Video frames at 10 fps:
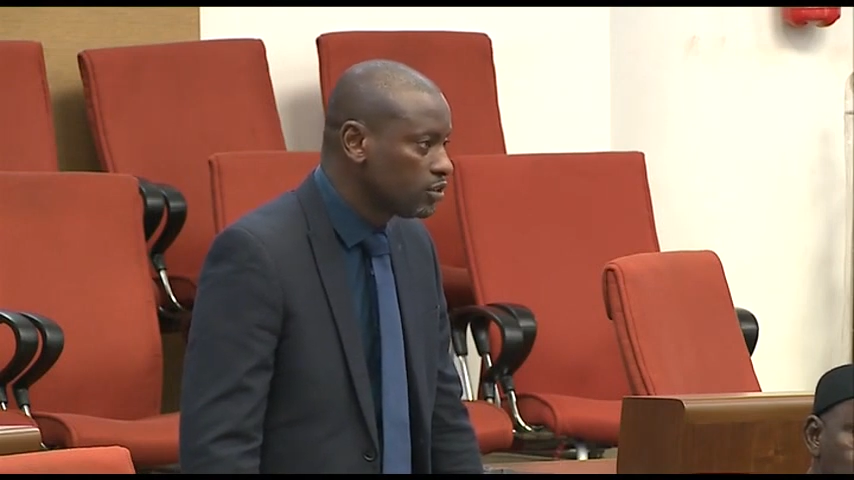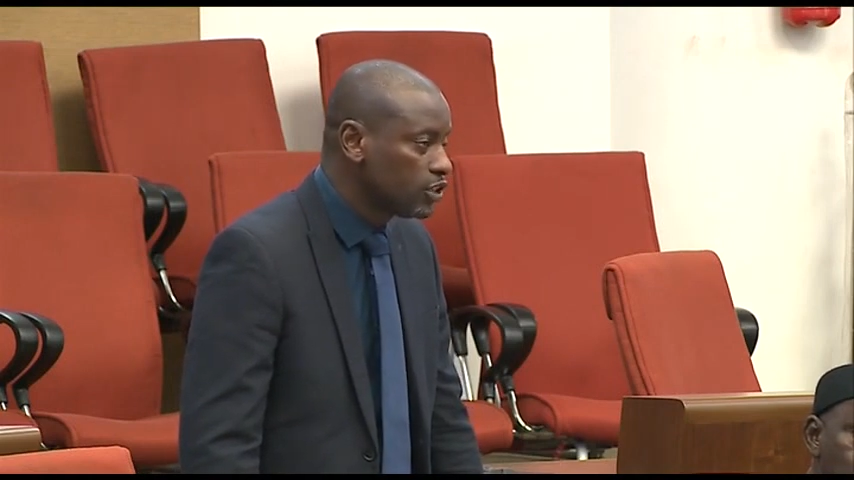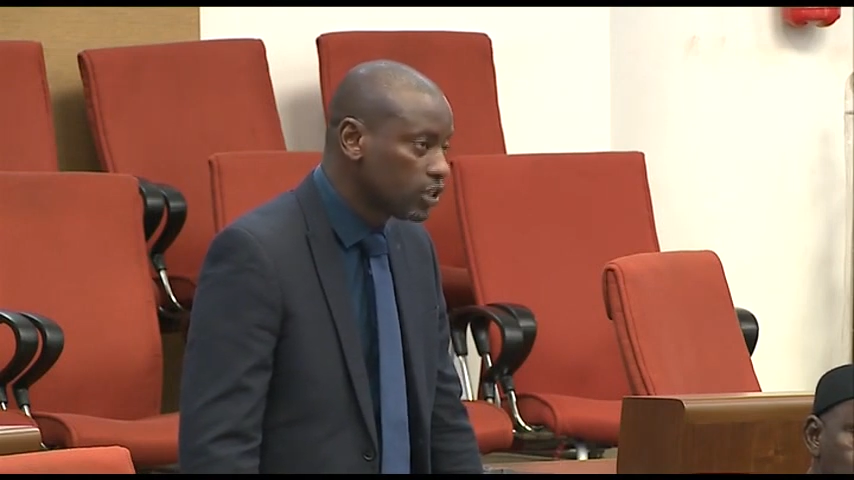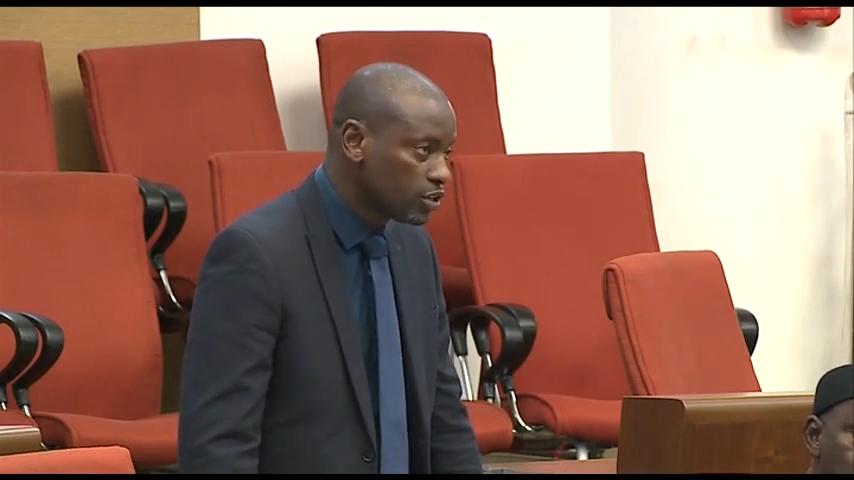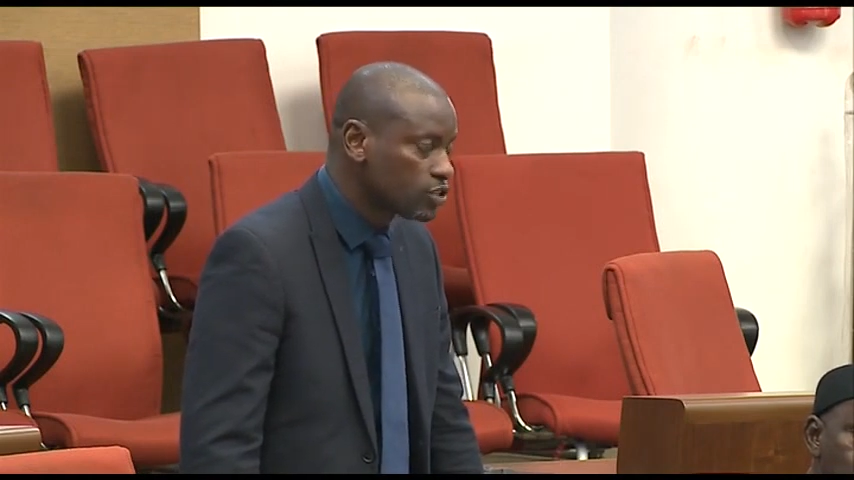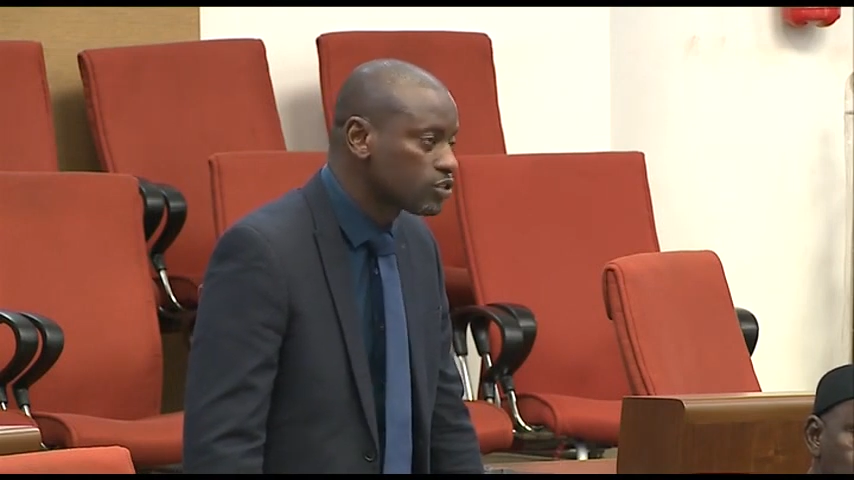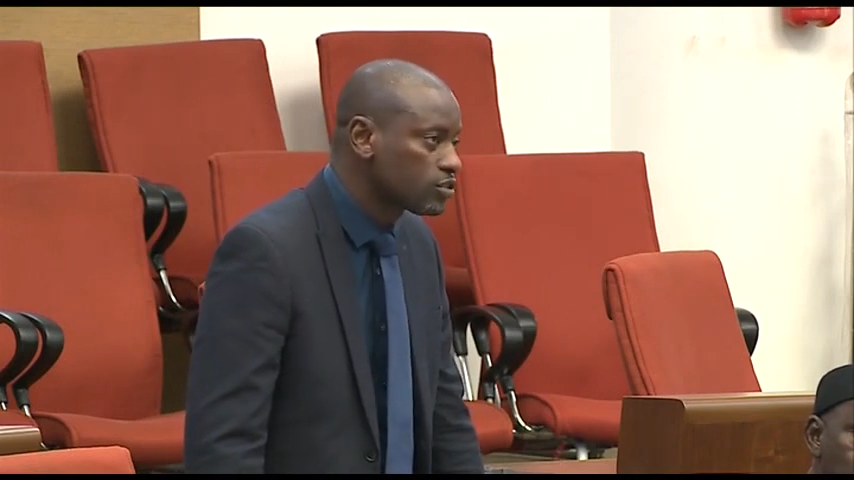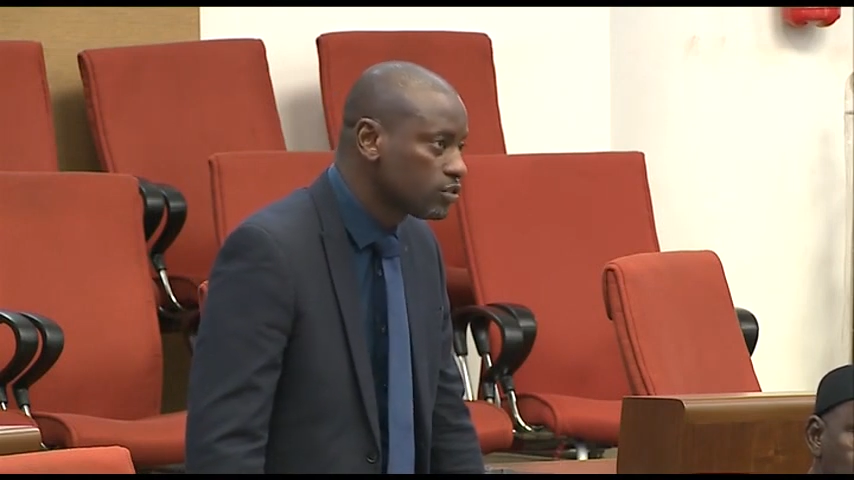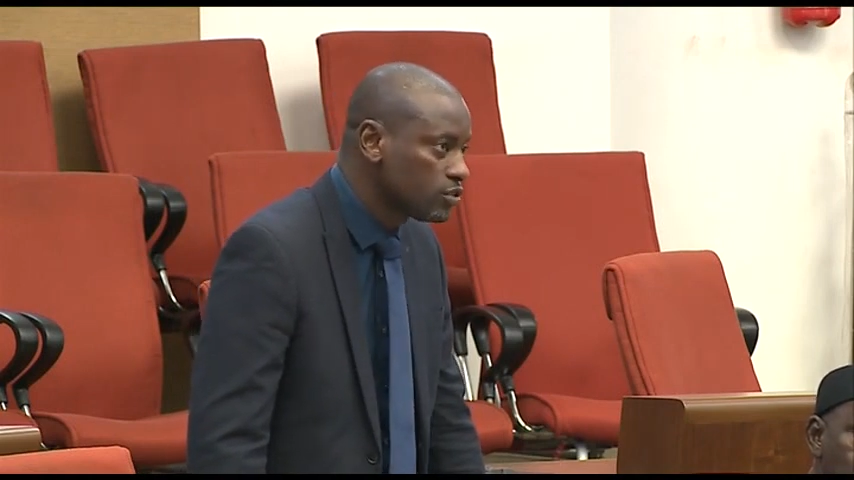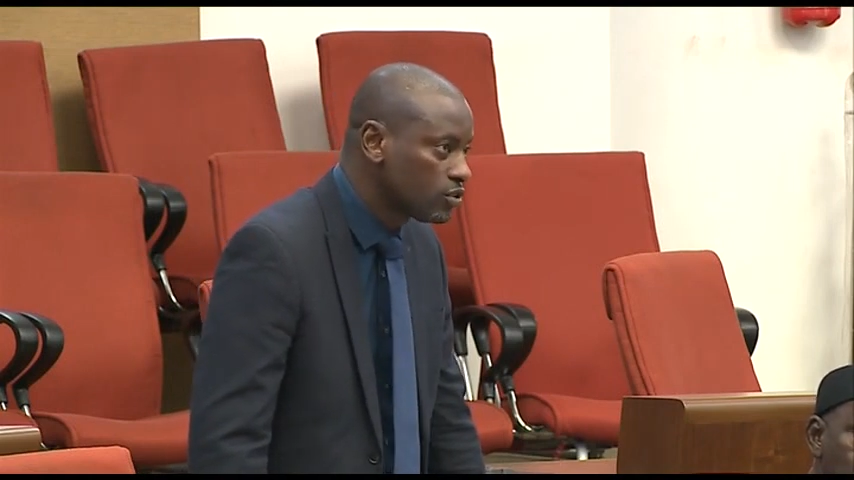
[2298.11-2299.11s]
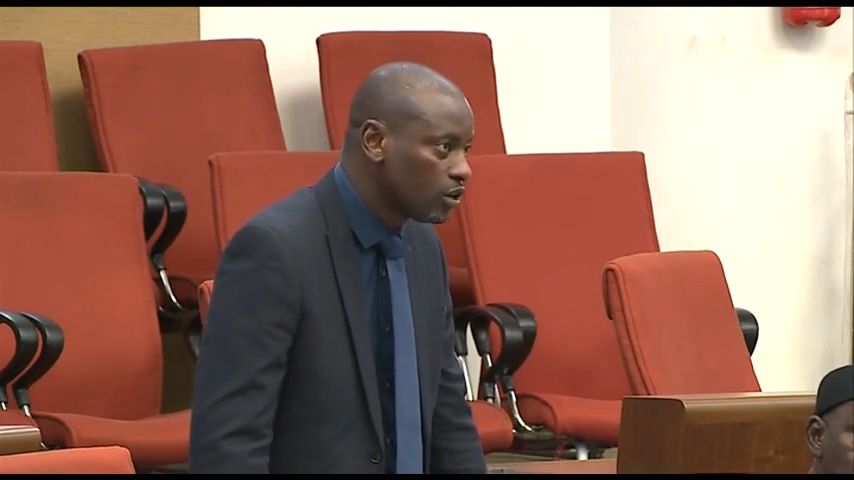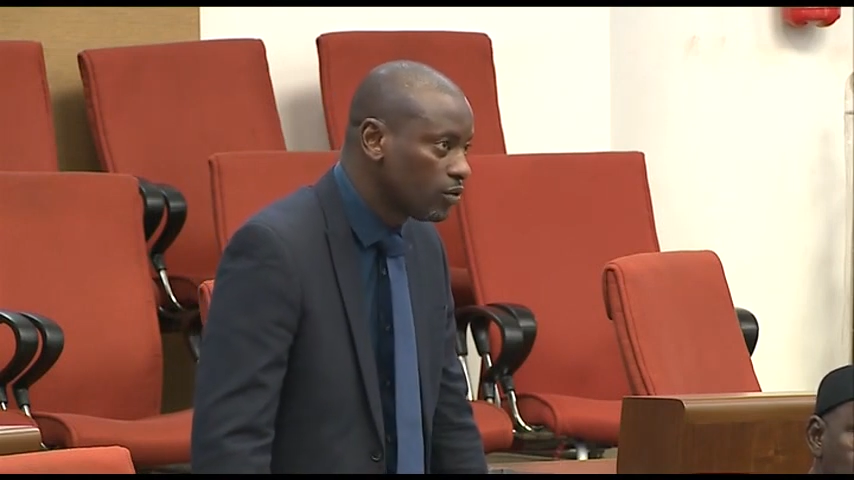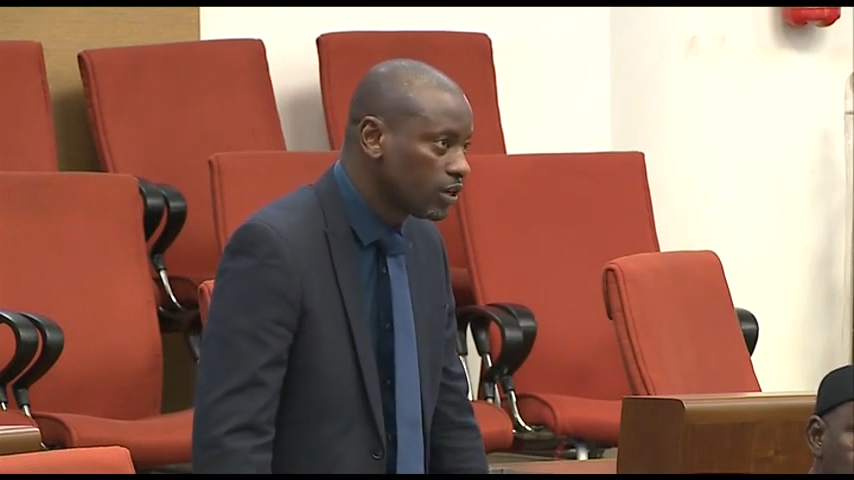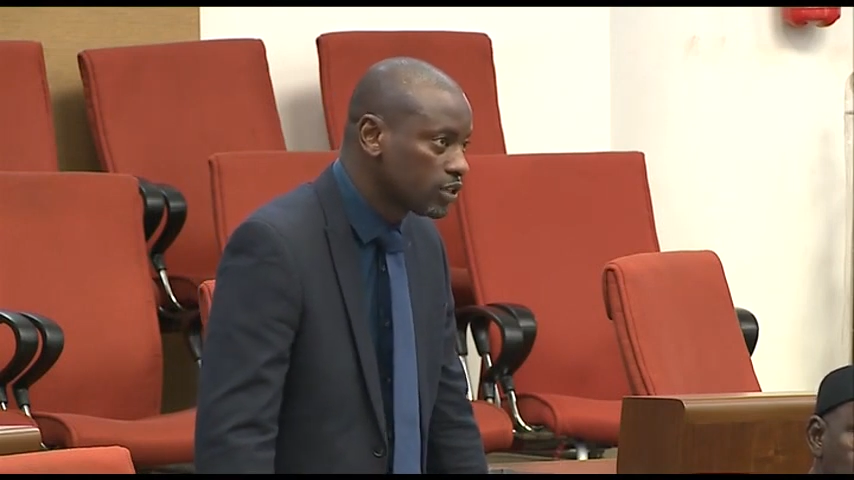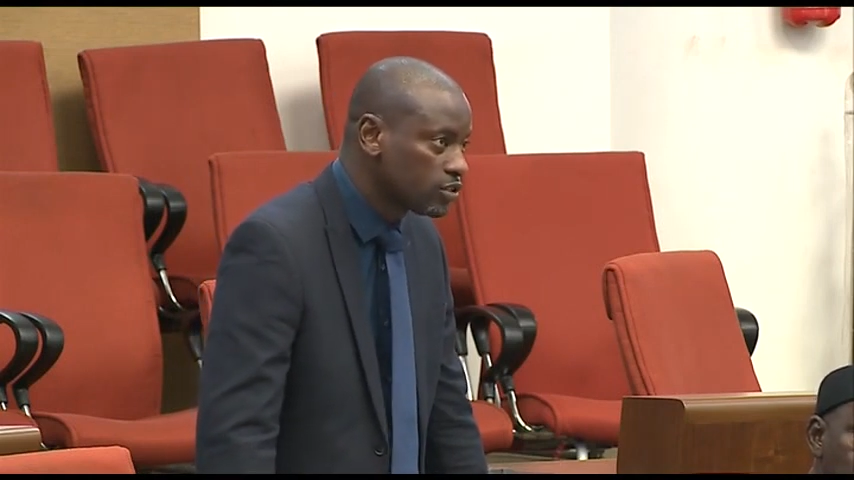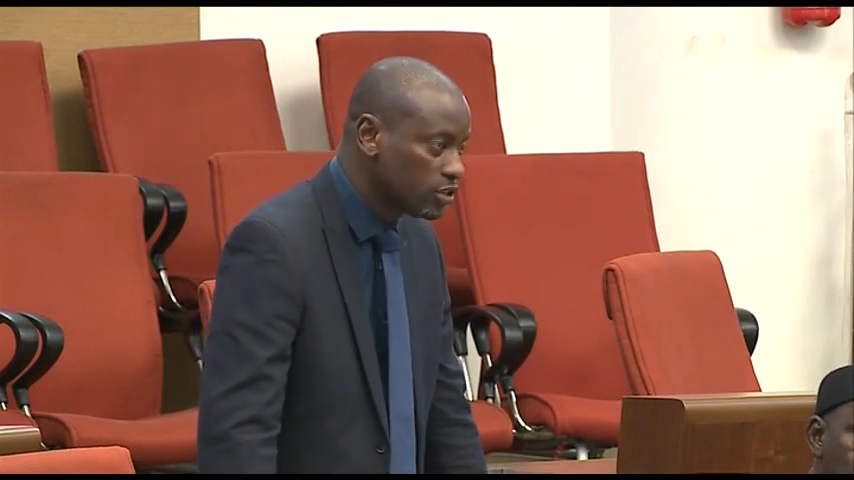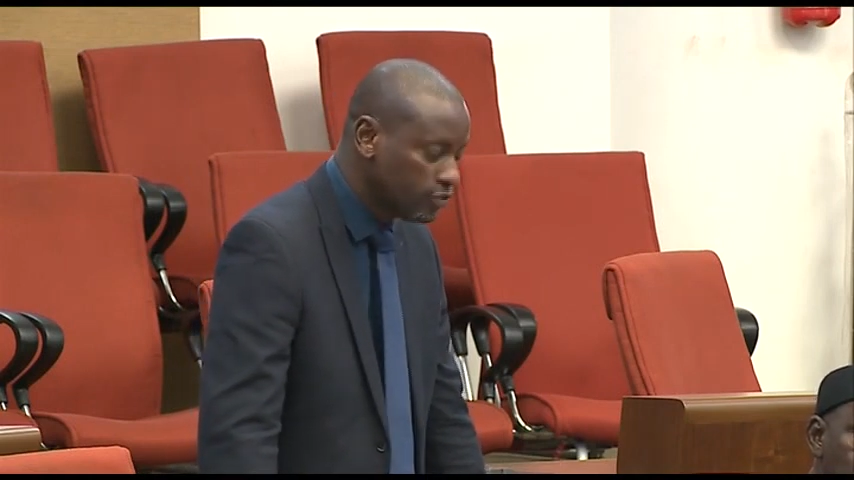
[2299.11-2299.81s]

generous to our national